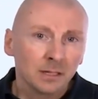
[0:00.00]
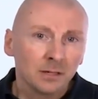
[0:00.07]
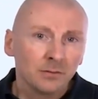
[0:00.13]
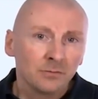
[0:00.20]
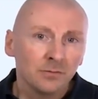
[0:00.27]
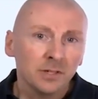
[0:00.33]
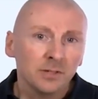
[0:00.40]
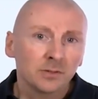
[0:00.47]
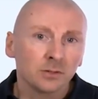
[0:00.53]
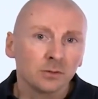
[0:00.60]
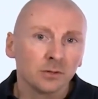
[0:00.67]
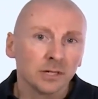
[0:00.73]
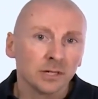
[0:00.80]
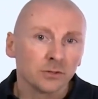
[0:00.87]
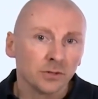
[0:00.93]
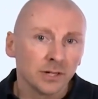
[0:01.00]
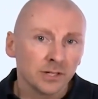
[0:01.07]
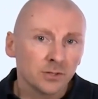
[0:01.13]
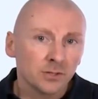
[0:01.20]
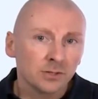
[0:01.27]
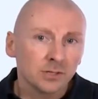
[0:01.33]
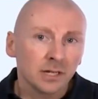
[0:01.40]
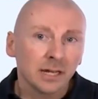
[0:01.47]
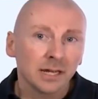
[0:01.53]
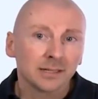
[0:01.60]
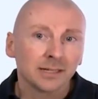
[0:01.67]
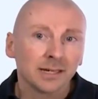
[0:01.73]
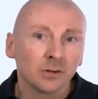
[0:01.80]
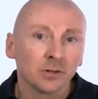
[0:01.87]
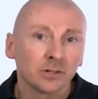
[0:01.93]
Fixed current ranges and
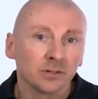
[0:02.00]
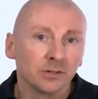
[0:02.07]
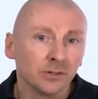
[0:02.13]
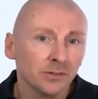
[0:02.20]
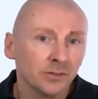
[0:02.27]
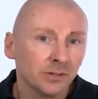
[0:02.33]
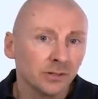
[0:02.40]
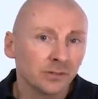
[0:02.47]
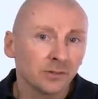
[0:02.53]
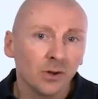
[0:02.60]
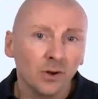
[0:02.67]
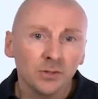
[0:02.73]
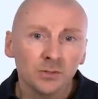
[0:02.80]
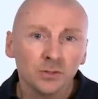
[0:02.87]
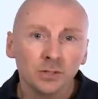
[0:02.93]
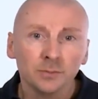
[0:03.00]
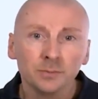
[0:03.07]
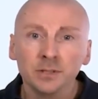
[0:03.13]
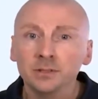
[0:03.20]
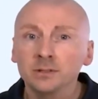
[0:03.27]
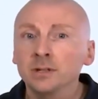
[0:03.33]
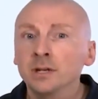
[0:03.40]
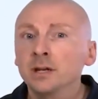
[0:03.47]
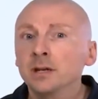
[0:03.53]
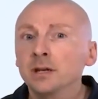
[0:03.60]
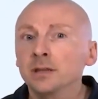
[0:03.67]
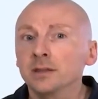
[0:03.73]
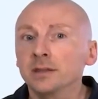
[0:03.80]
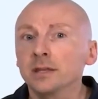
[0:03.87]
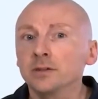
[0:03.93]
characteristics also limit
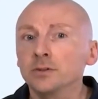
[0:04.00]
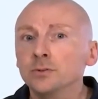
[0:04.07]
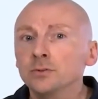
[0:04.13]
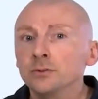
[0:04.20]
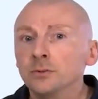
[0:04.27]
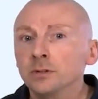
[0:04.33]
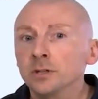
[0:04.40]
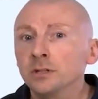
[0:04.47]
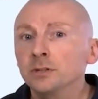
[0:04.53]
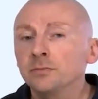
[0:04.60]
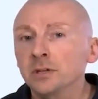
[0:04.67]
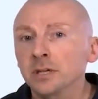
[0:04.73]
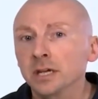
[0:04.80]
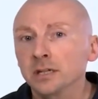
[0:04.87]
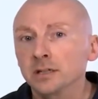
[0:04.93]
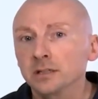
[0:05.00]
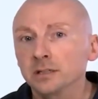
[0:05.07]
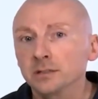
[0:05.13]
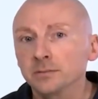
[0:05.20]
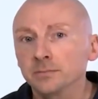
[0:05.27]
their use significantly.